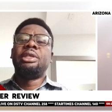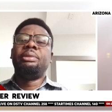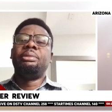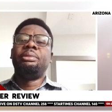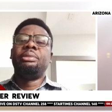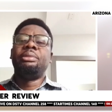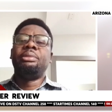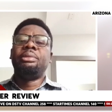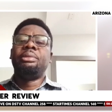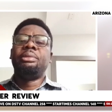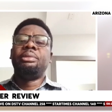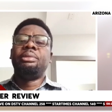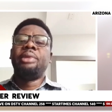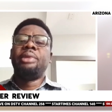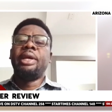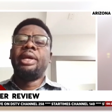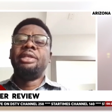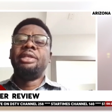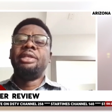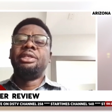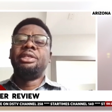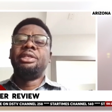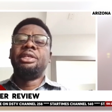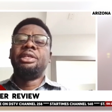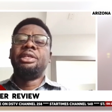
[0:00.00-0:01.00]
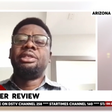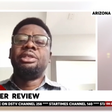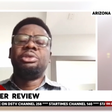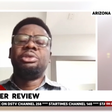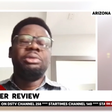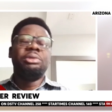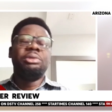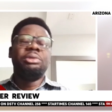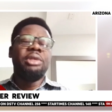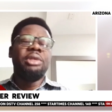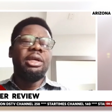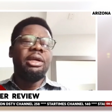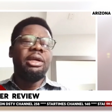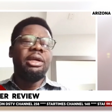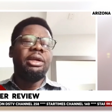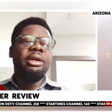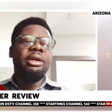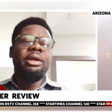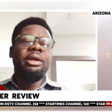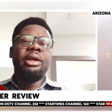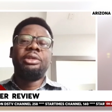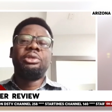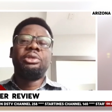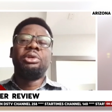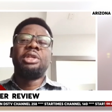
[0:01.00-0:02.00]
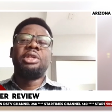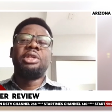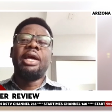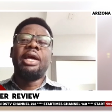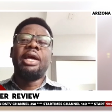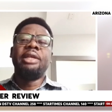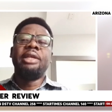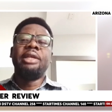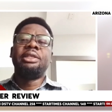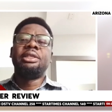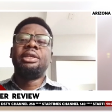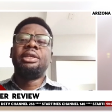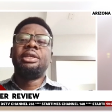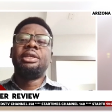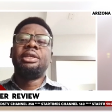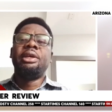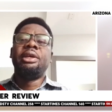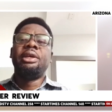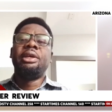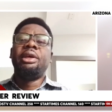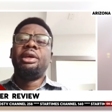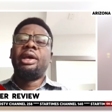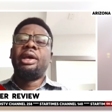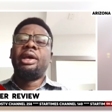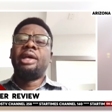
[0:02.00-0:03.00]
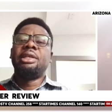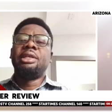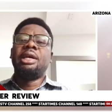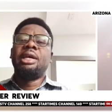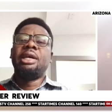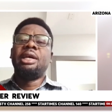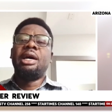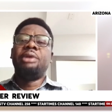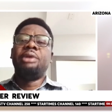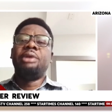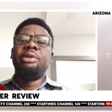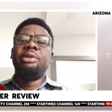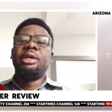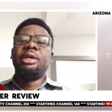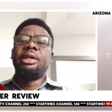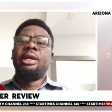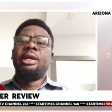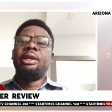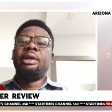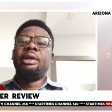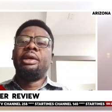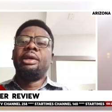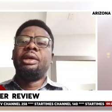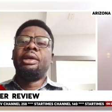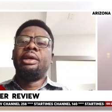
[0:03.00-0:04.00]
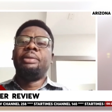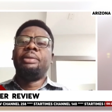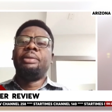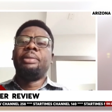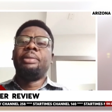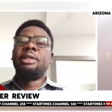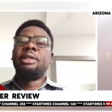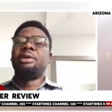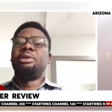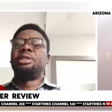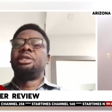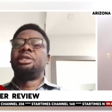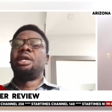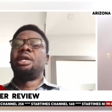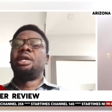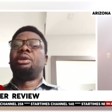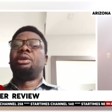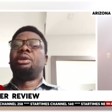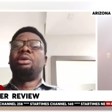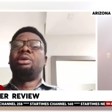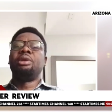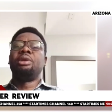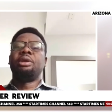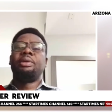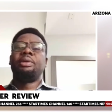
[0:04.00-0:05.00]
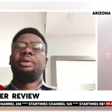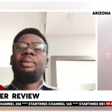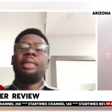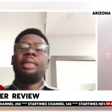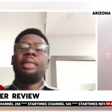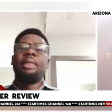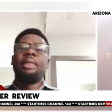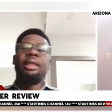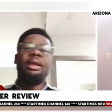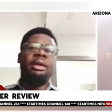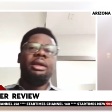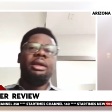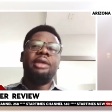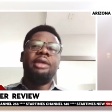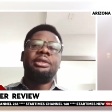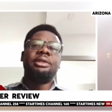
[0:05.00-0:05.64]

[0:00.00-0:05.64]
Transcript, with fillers: what um, N J C should uh, uh, torchlight and see how they can uh, tackle it headlong.